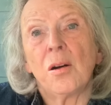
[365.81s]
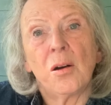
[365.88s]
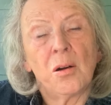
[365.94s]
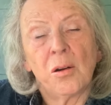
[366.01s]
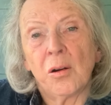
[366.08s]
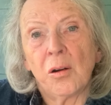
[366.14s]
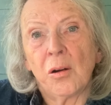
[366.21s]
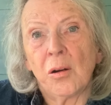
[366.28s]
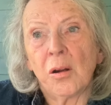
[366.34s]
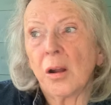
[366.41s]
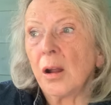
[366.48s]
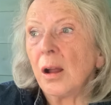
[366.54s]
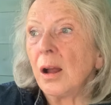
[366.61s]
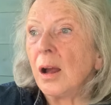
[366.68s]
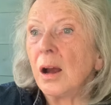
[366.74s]
Or
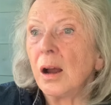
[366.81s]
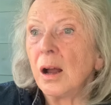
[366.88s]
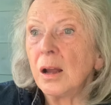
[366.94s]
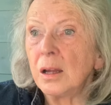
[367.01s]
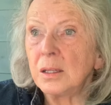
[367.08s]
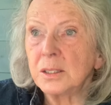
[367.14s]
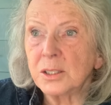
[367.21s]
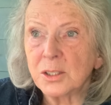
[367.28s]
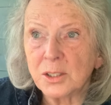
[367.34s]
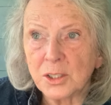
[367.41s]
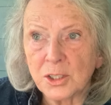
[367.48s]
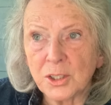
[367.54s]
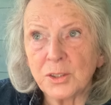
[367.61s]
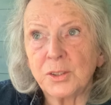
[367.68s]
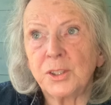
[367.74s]

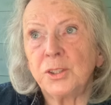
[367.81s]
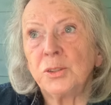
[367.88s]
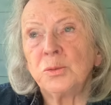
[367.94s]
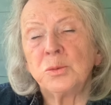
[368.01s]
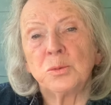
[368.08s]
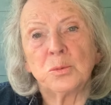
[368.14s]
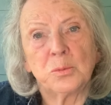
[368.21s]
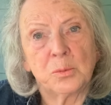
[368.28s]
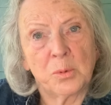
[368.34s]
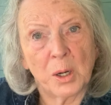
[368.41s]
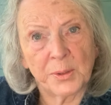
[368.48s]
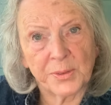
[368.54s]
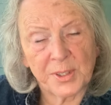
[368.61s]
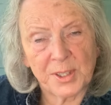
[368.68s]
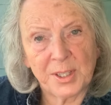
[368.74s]
do you
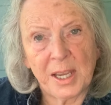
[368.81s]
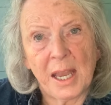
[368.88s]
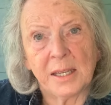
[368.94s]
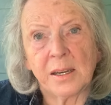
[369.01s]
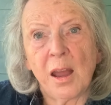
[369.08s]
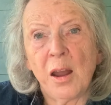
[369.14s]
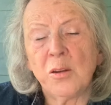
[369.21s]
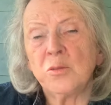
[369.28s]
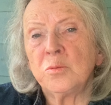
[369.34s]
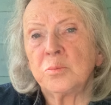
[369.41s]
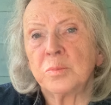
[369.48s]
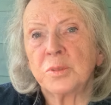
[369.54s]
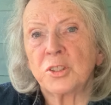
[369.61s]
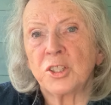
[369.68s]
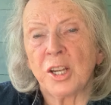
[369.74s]
want to get
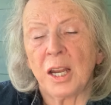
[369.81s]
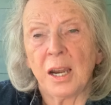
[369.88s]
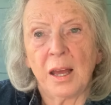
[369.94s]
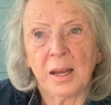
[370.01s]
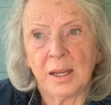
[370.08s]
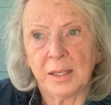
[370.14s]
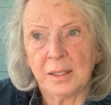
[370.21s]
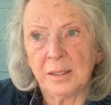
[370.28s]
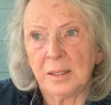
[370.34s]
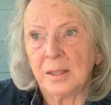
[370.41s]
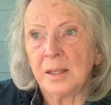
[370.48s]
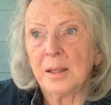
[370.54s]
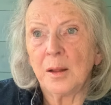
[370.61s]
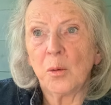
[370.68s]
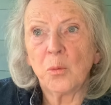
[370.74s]
home? Shall I
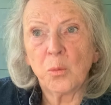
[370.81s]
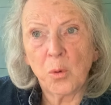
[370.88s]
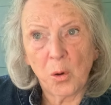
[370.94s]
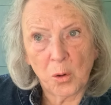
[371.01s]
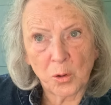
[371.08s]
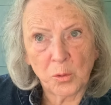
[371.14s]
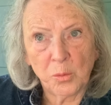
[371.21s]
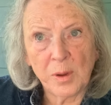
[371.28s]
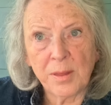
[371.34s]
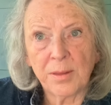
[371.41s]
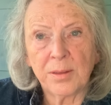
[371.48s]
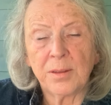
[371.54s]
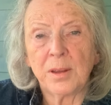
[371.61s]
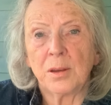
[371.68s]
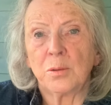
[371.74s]
walk
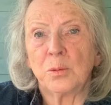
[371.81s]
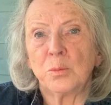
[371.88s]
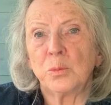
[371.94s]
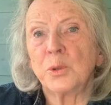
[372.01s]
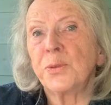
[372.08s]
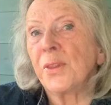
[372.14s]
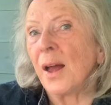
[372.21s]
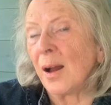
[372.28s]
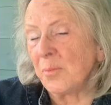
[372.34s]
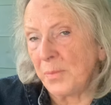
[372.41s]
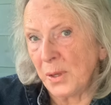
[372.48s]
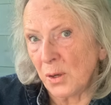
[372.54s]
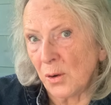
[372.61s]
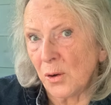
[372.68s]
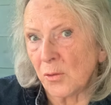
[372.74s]
with you? Would that
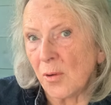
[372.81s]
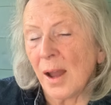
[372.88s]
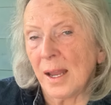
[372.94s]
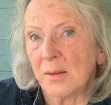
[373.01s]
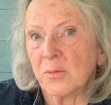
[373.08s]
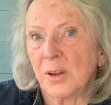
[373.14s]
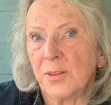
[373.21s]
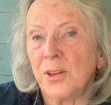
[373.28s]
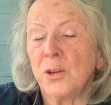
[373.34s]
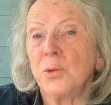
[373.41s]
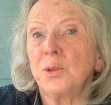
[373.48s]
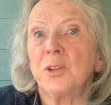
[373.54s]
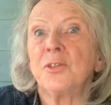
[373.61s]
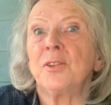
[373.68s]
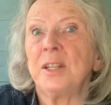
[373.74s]
be all right with
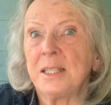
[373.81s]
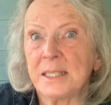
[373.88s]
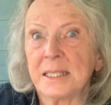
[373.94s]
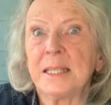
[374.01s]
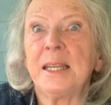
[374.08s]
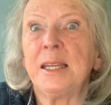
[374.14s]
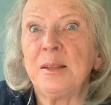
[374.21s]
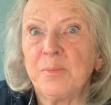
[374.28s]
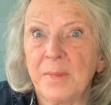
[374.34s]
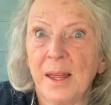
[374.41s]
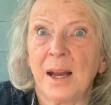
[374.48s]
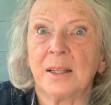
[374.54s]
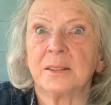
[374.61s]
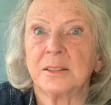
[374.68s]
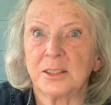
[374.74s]
you? You need to keep
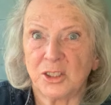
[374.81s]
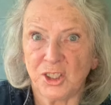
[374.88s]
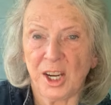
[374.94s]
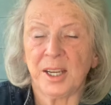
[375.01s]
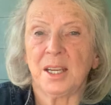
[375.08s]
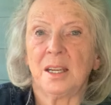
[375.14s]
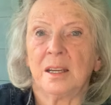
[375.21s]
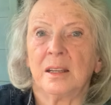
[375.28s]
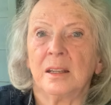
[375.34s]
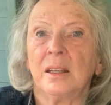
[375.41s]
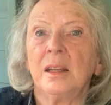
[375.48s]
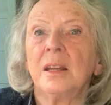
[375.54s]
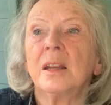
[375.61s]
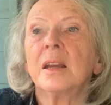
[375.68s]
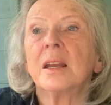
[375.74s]
that checking.
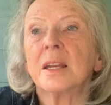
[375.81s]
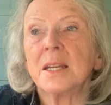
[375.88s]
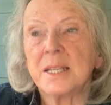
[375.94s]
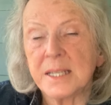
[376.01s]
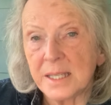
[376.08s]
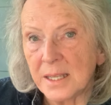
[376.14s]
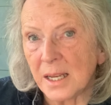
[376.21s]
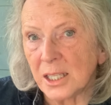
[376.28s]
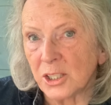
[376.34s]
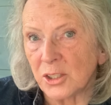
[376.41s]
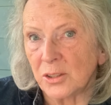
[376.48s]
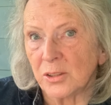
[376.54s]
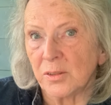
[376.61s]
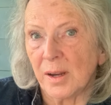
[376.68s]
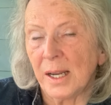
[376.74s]
Is that
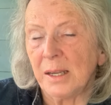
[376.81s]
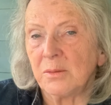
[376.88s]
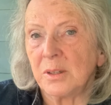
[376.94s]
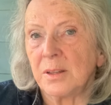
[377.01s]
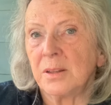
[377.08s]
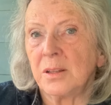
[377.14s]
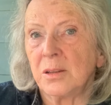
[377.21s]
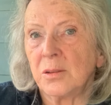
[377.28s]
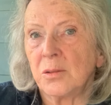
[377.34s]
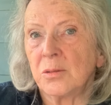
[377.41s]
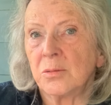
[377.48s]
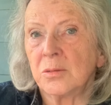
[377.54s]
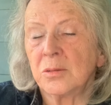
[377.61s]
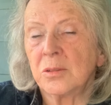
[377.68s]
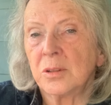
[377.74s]
all right with you?